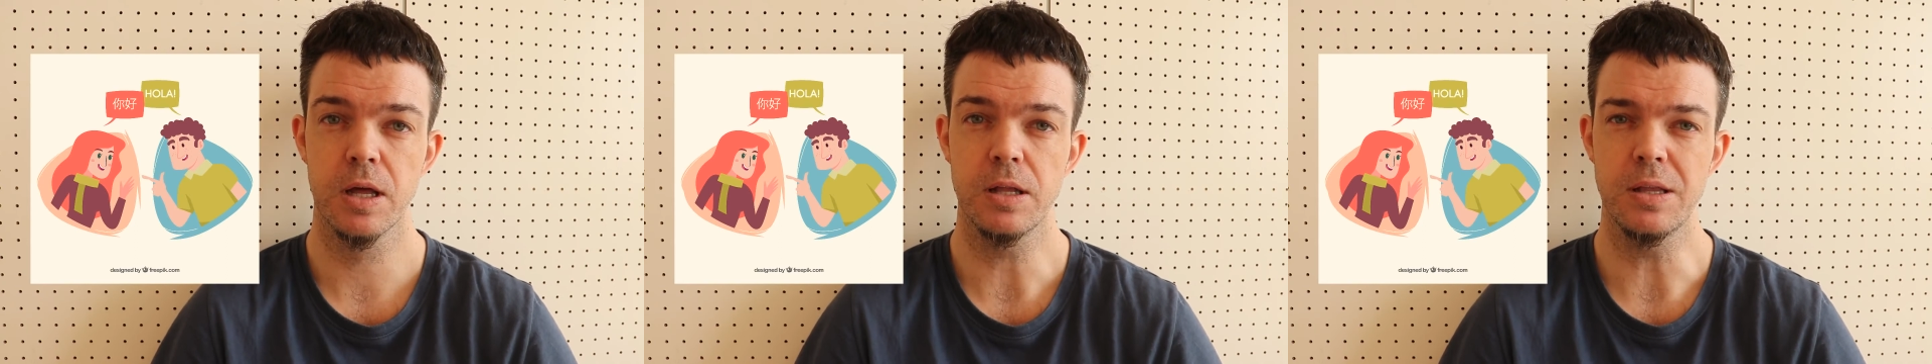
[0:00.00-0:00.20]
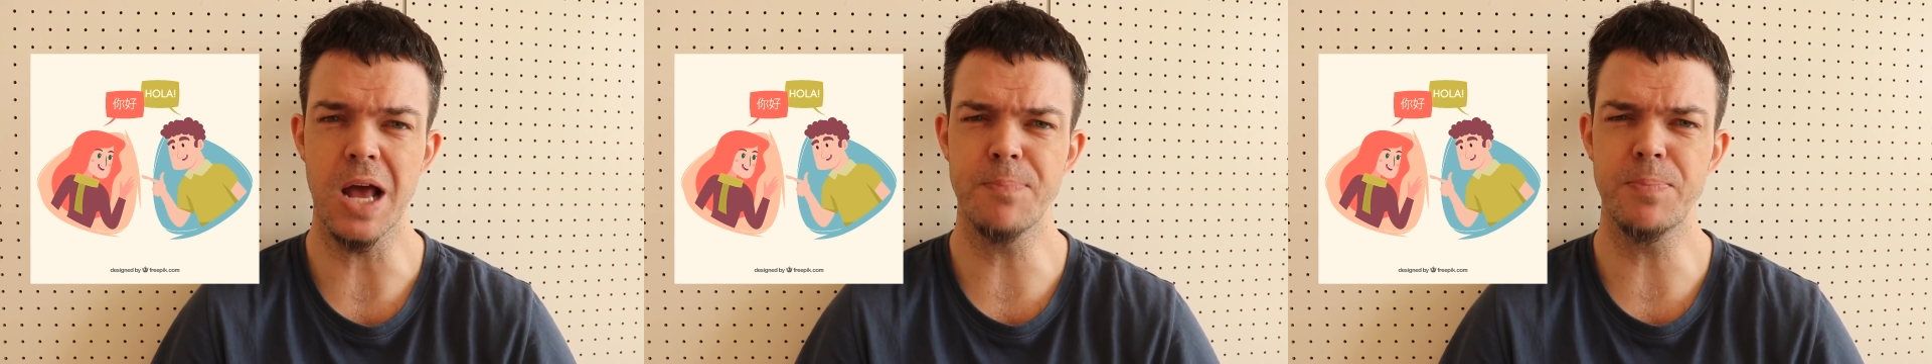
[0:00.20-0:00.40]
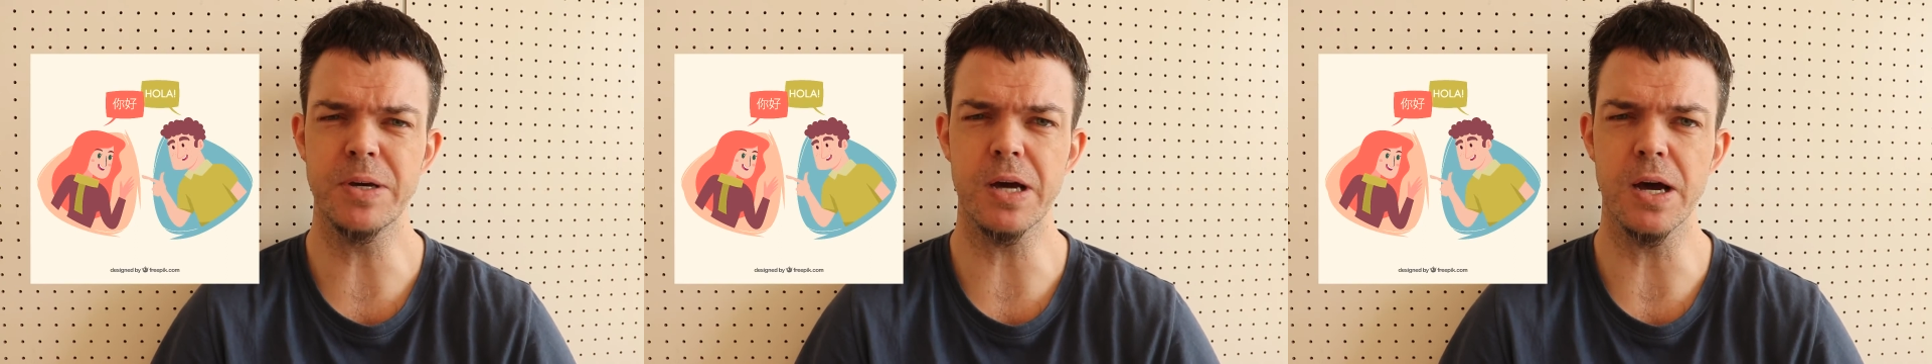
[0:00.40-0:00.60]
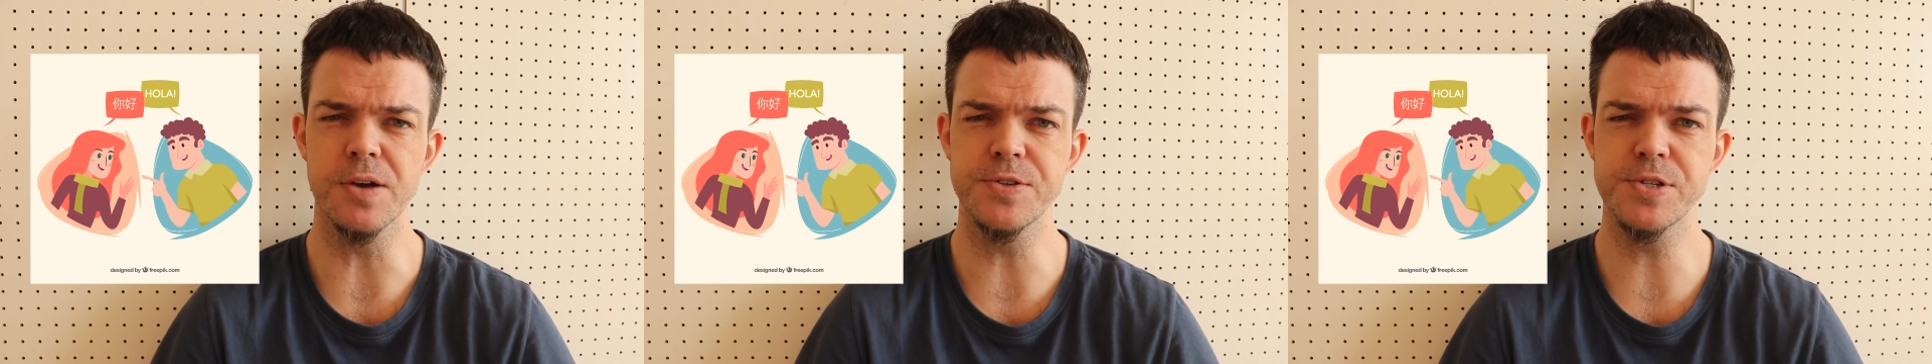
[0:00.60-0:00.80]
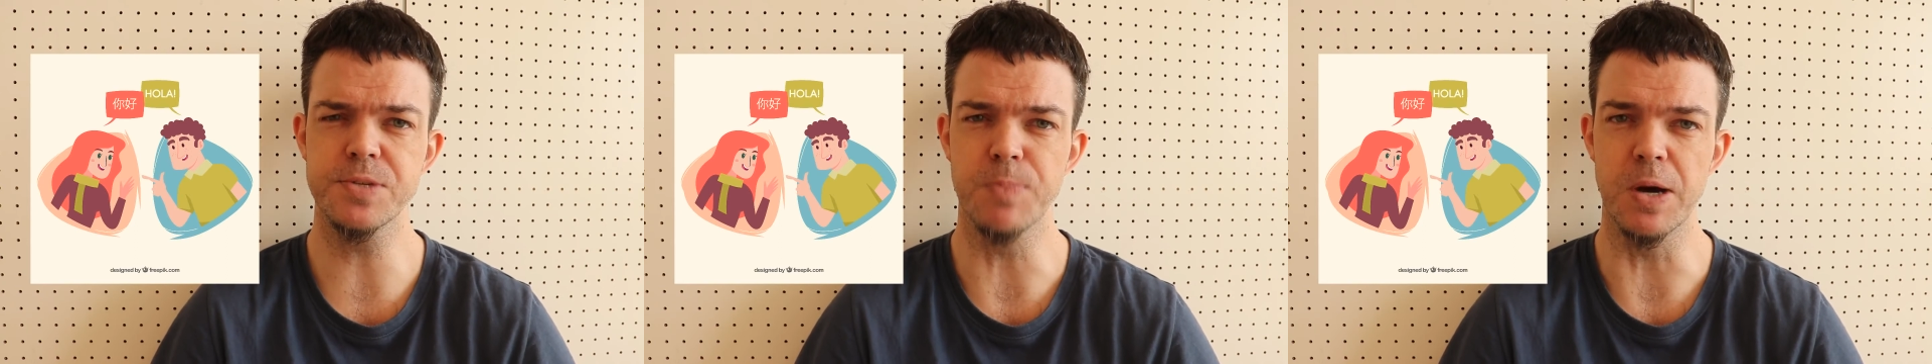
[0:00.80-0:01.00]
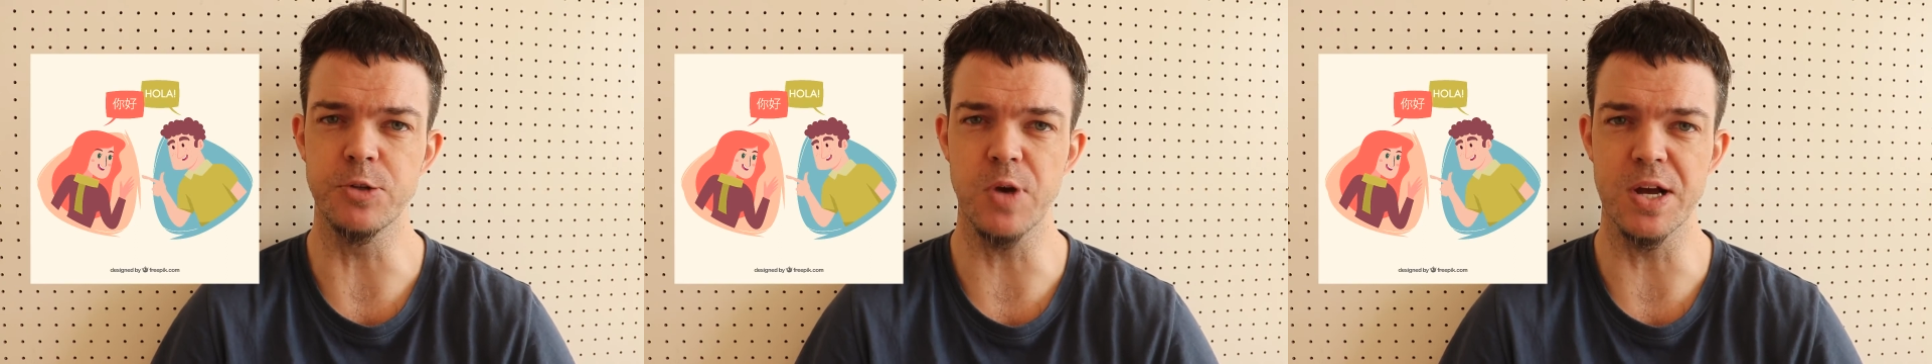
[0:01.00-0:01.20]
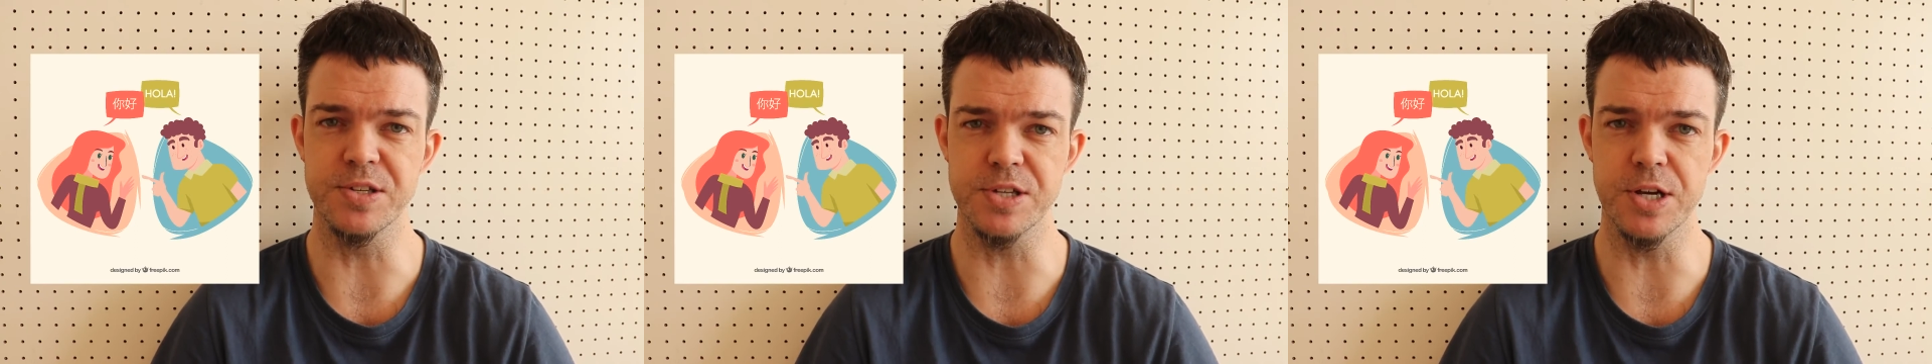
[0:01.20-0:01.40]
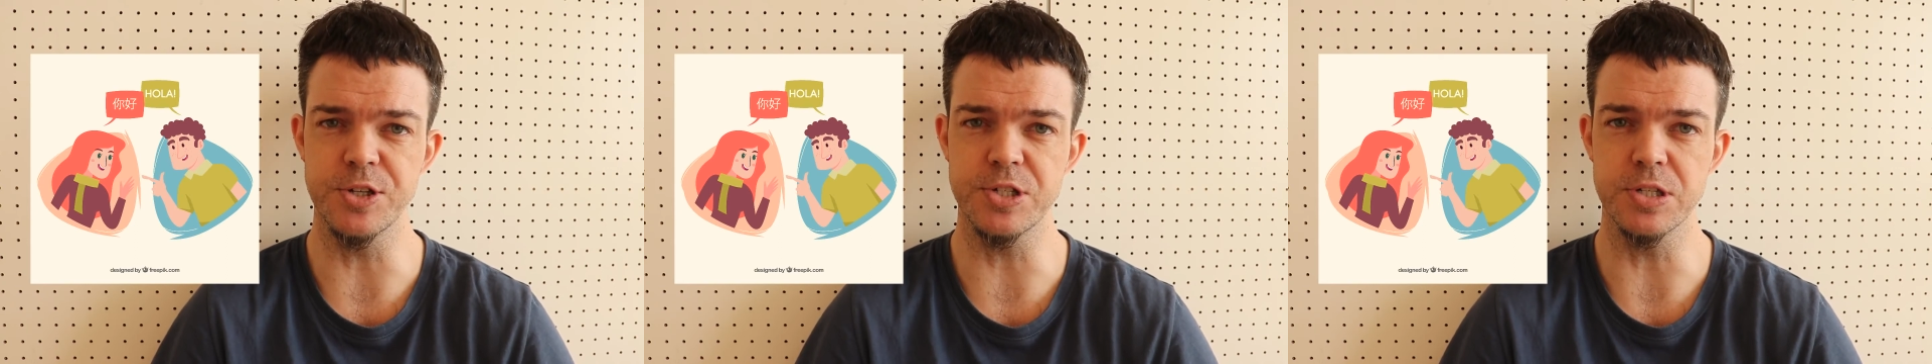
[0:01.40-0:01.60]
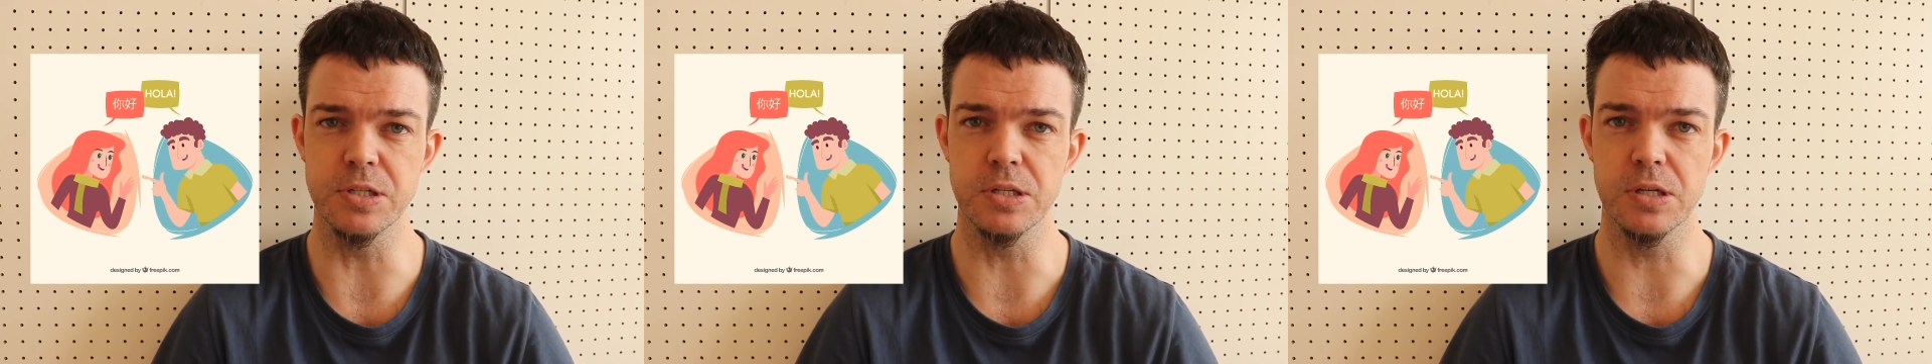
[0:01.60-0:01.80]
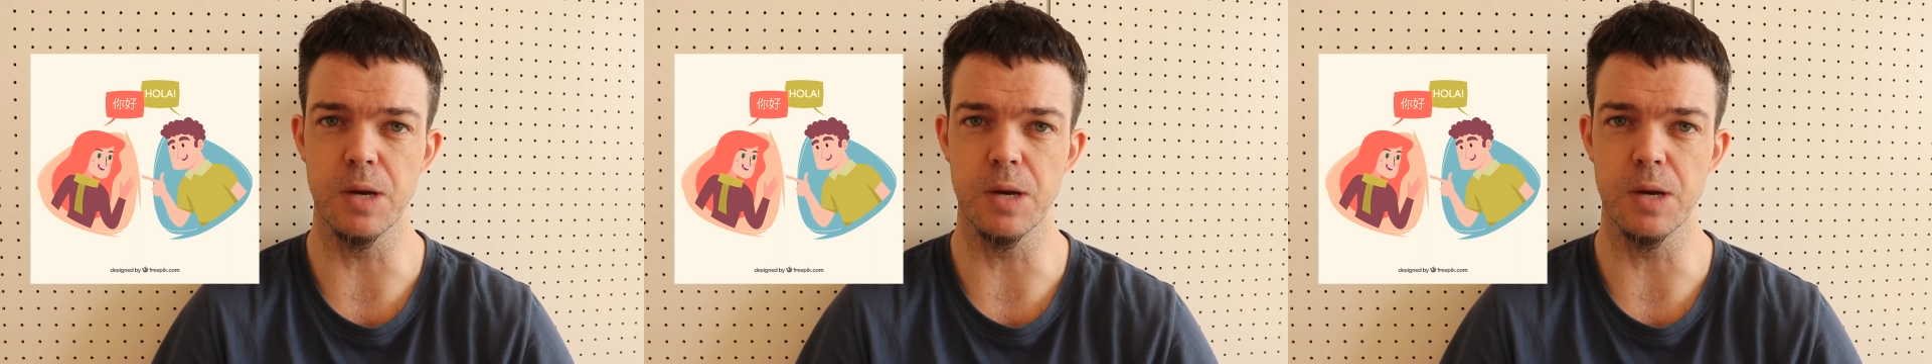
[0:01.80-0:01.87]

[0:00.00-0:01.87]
not because my translation